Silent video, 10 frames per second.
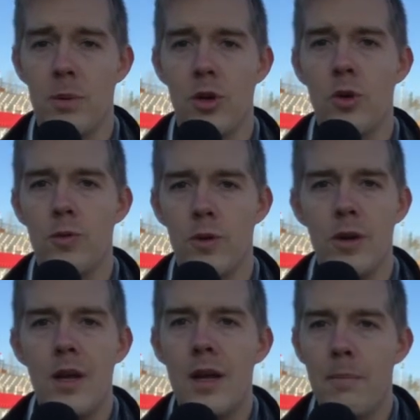But
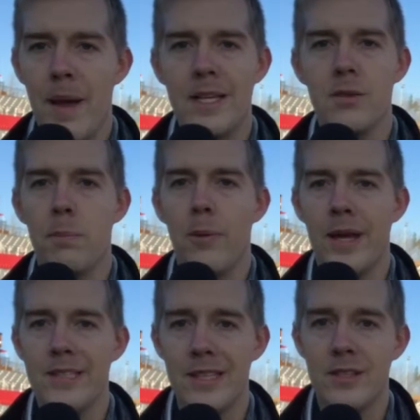Hoover made some
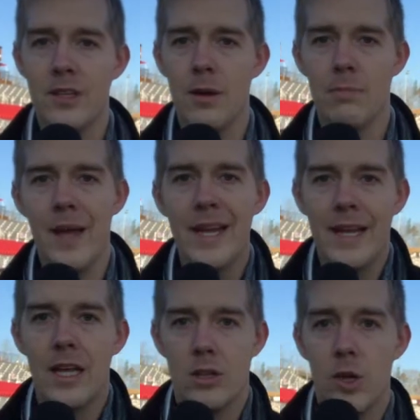plays, ends up
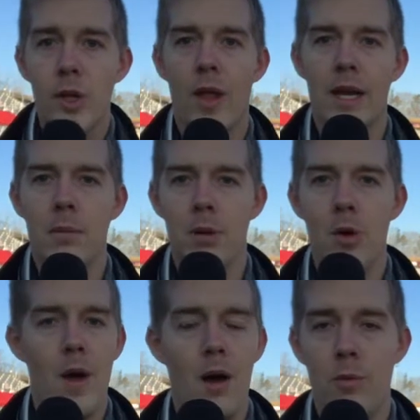making it look like a
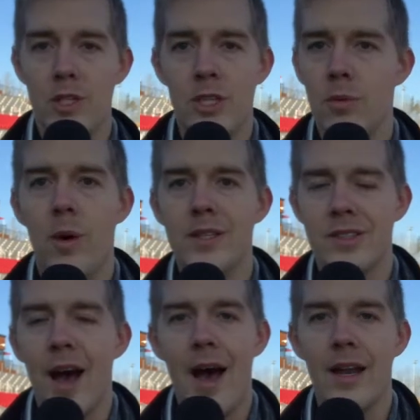blowout, which it was
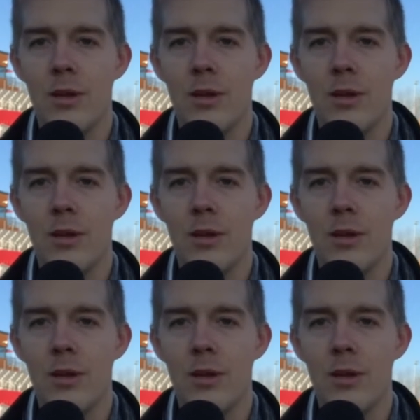not.